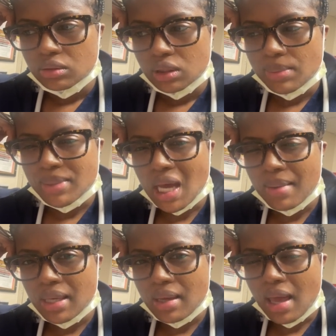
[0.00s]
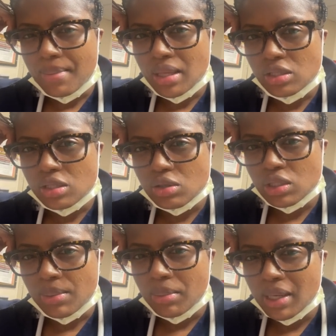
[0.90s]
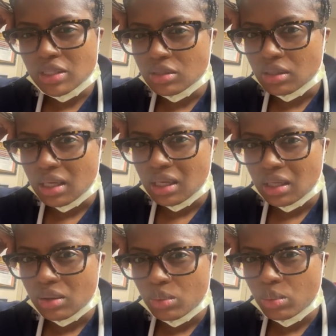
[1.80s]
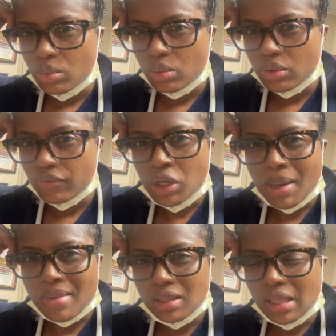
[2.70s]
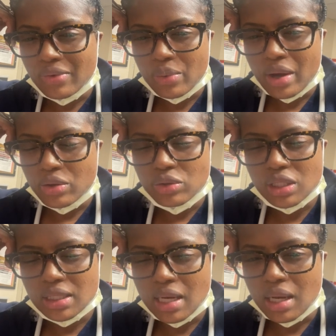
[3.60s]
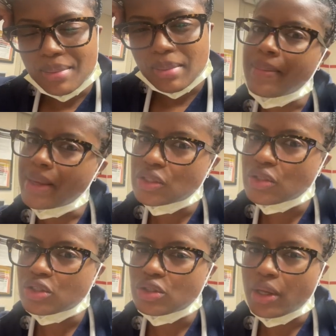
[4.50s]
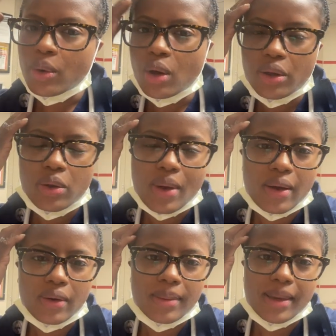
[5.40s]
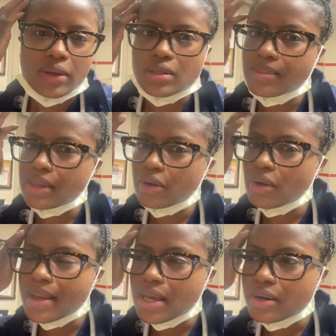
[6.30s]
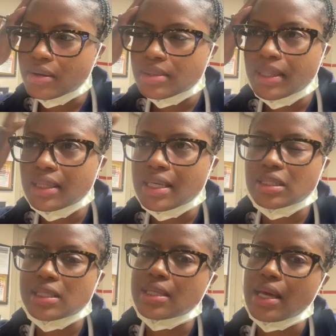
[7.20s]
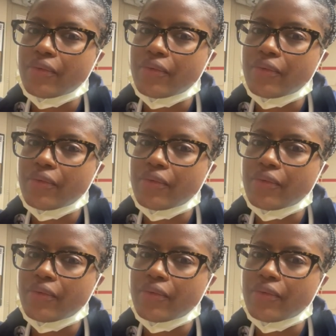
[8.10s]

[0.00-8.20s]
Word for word: some time that happens. So some of the patients are like, if you came in at 11, why are you just not coming in? My patients are, they will call you out and make you seem like you're a bad nurse, but that's just the